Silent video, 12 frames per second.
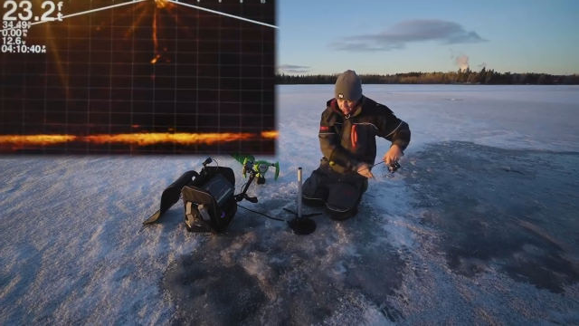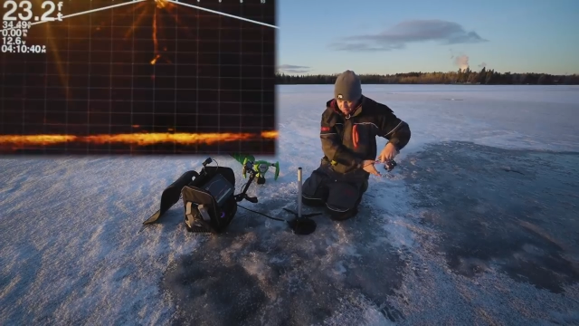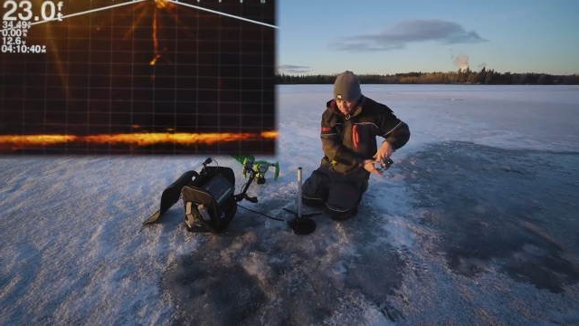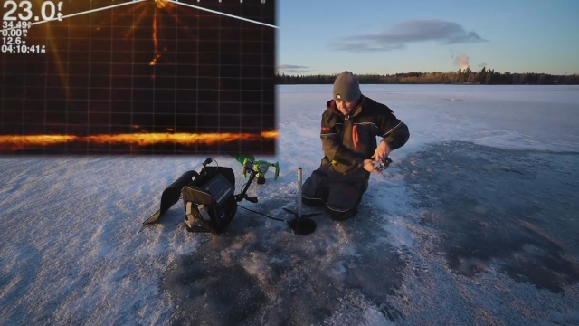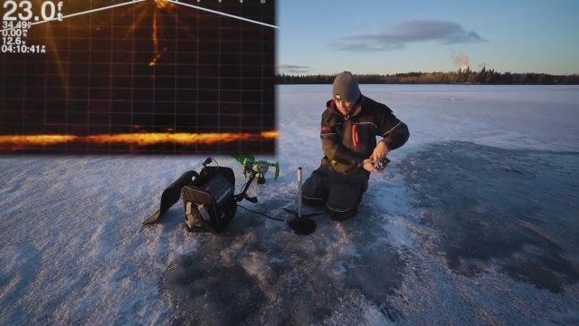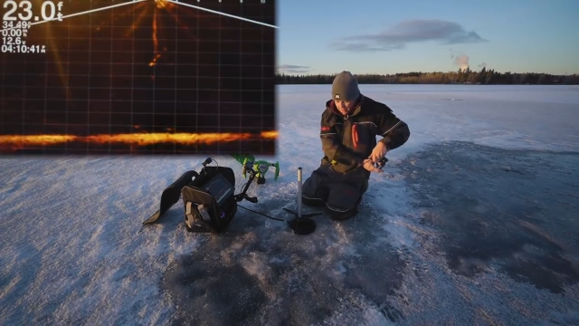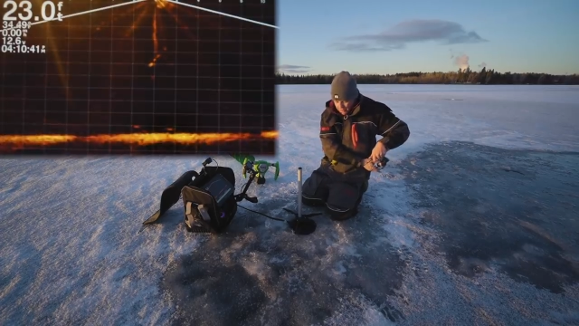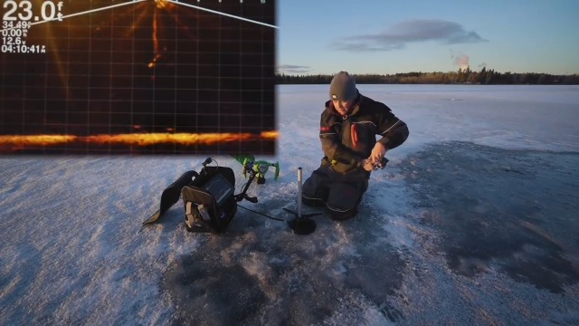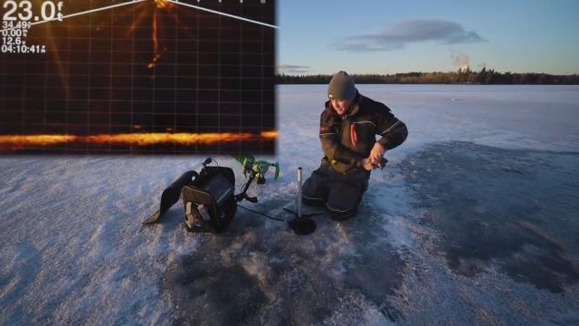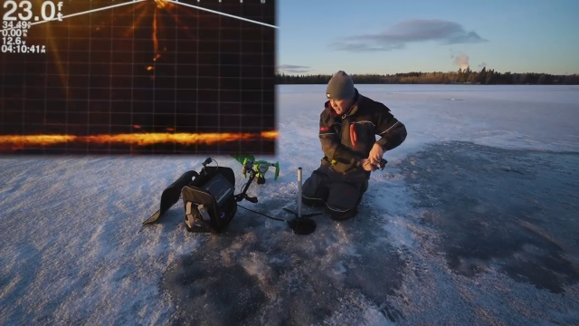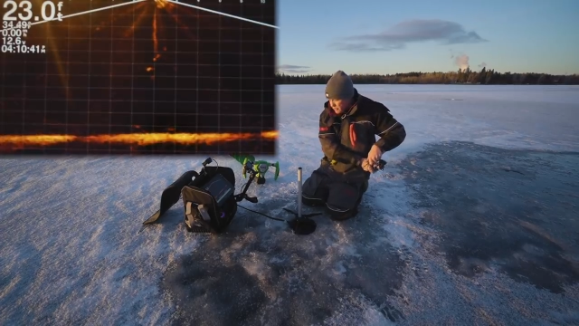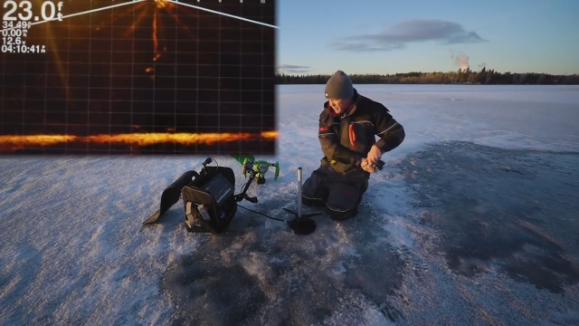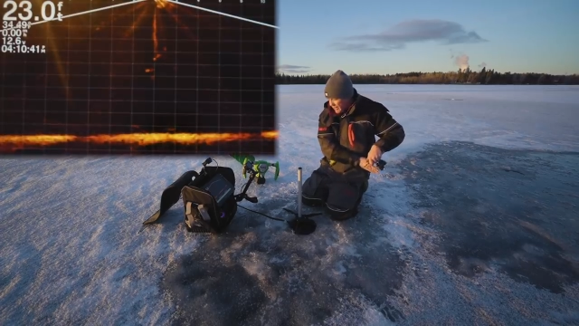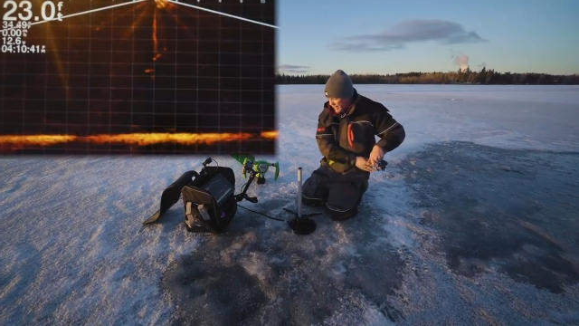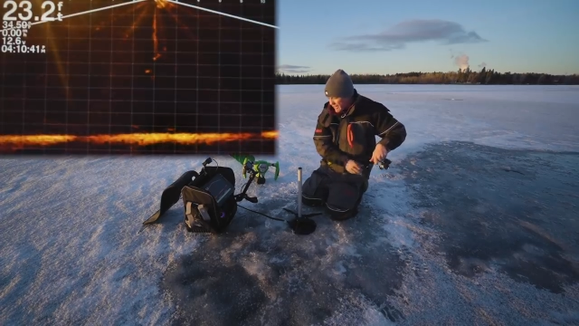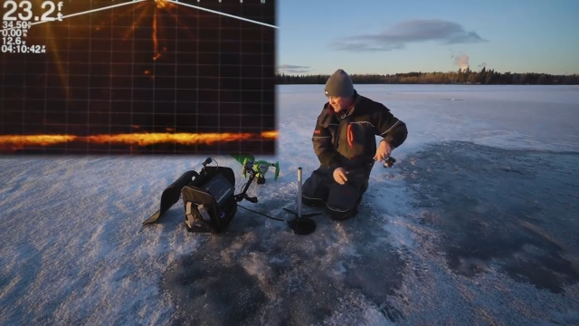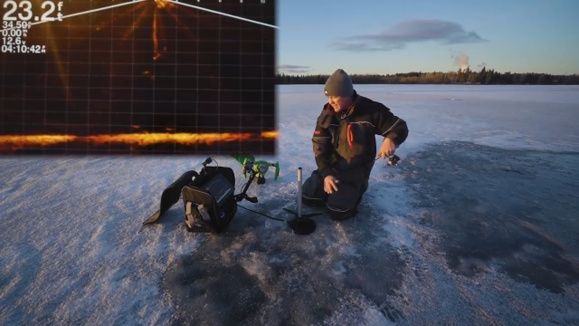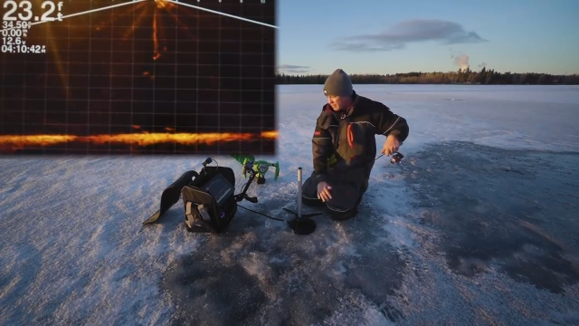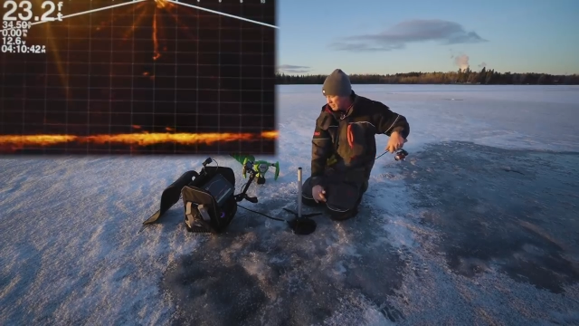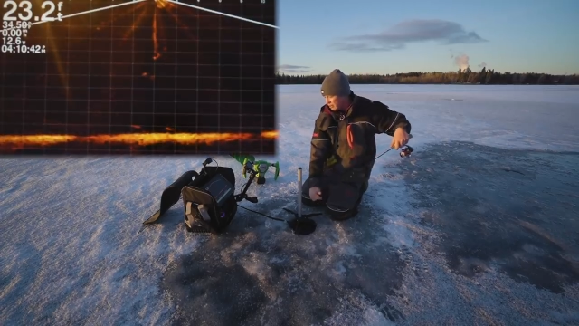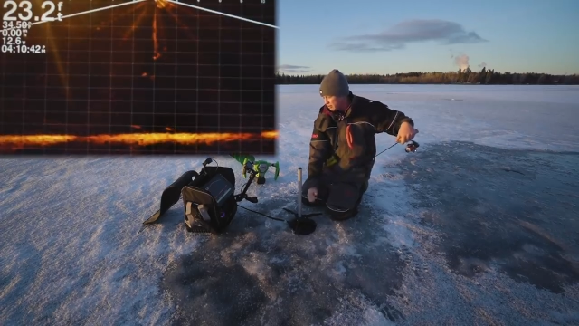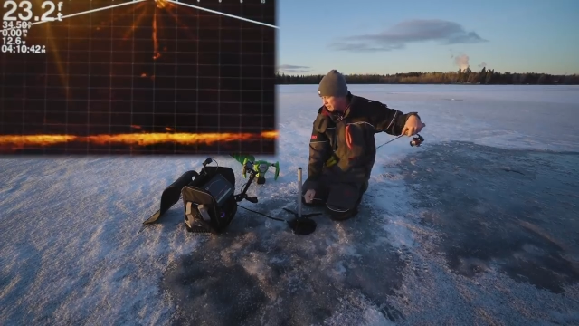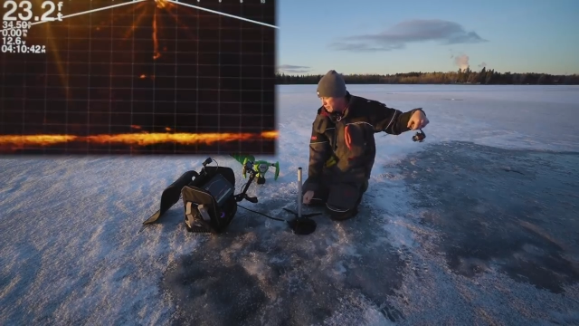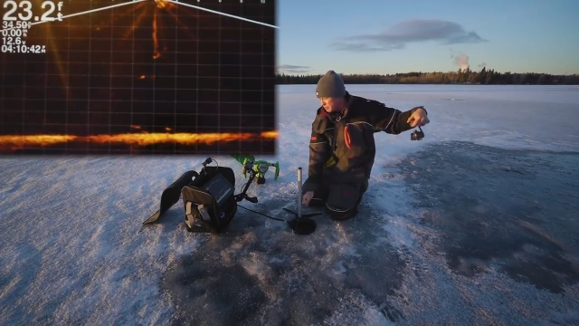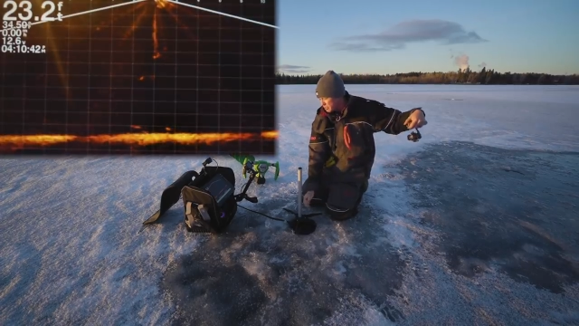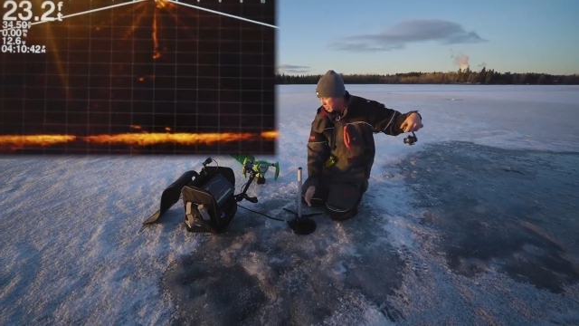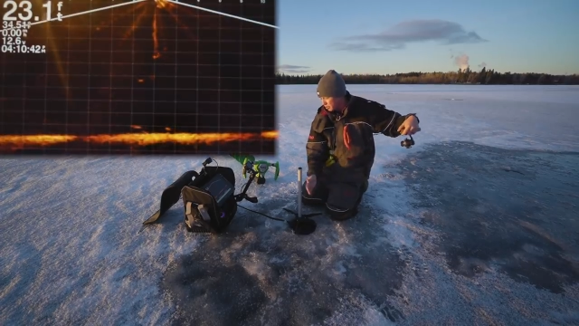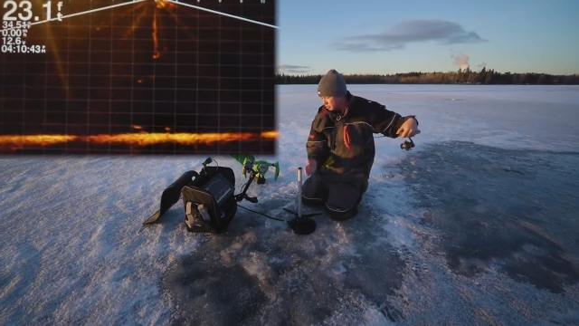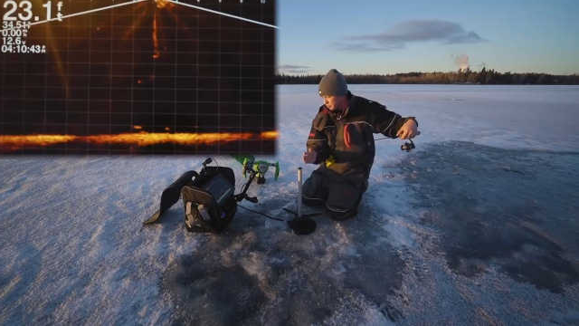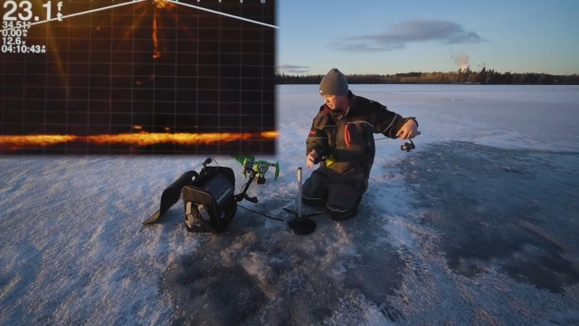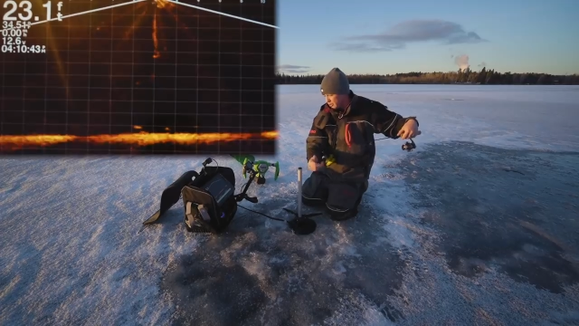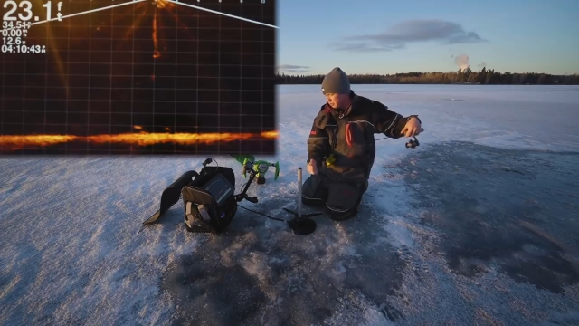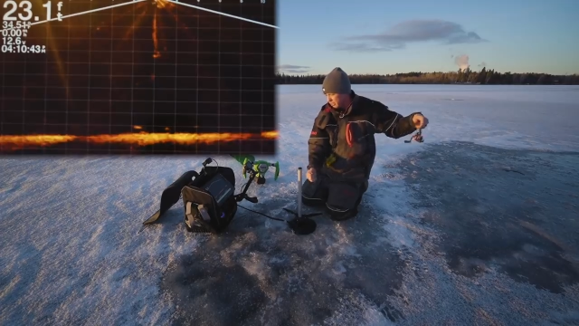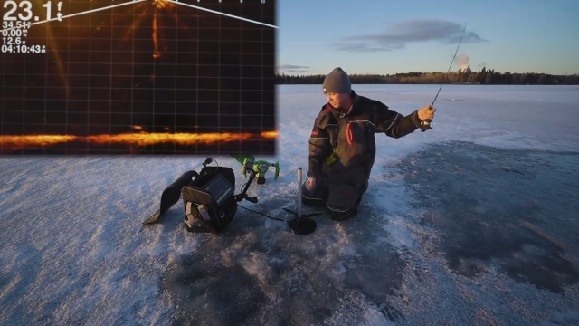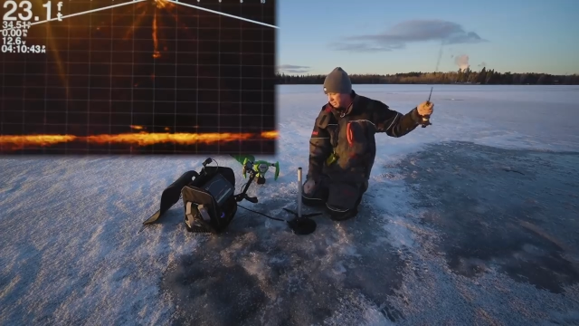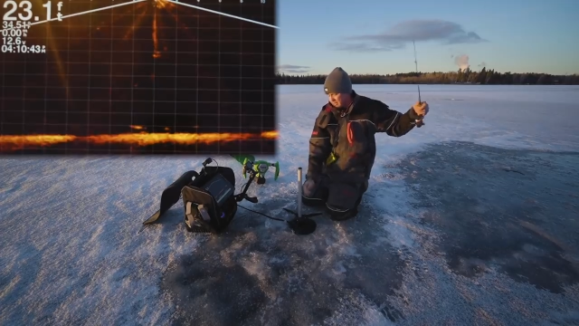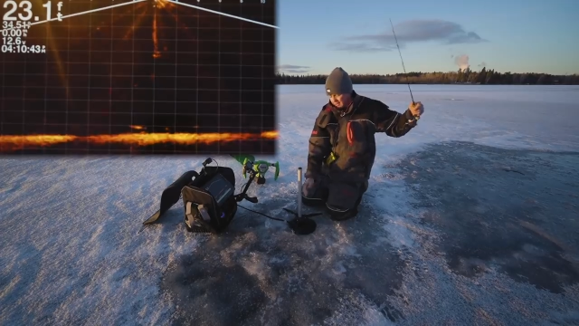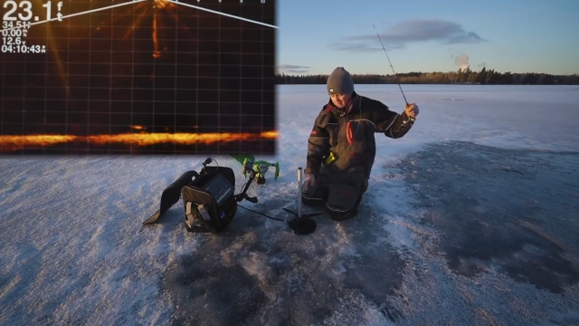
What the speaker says: No face is visible, so there are no lips to read.